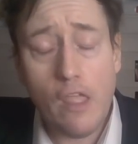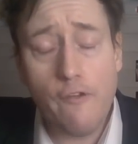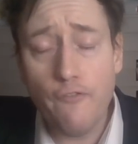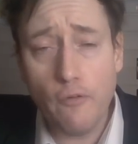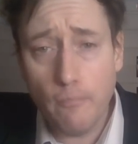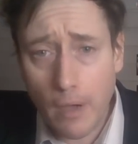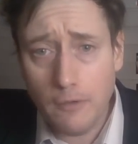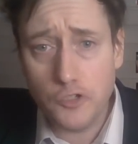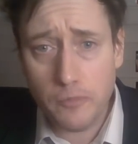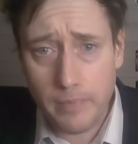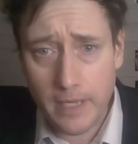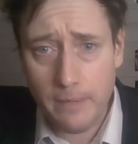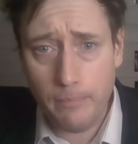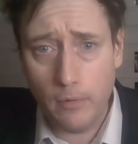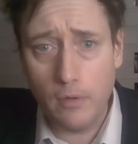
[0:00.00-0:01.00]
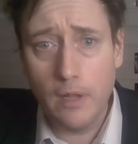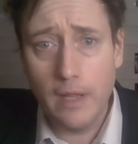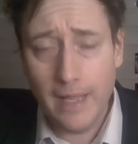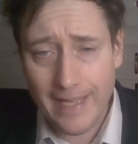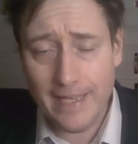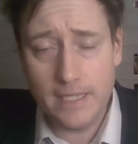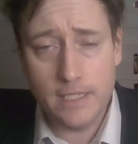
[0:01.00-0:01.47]
for most people
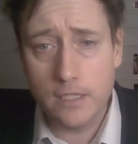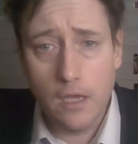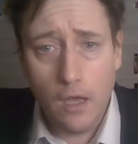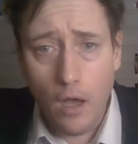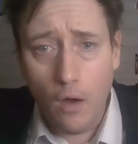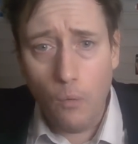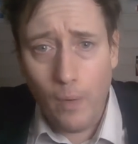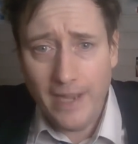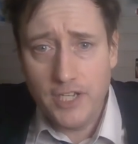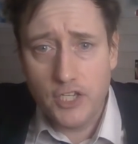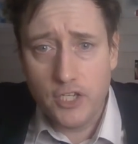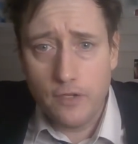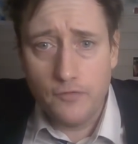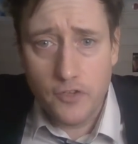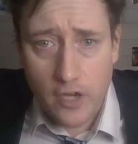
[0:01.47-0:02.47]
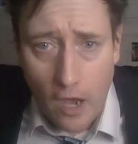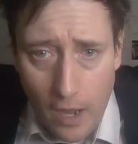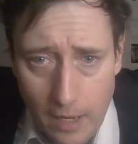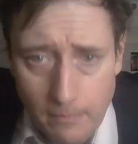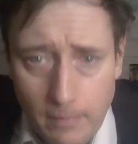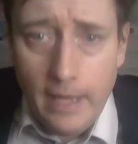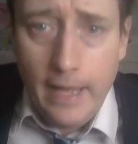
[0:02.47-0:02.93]
is a waste of
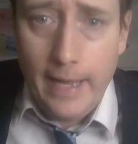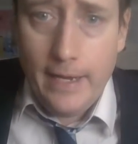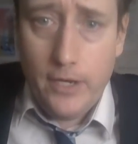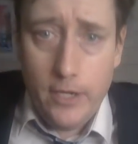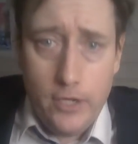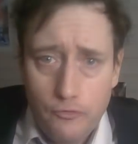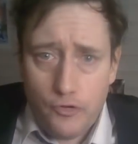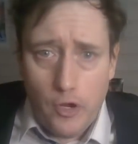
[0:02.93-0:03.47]
time. You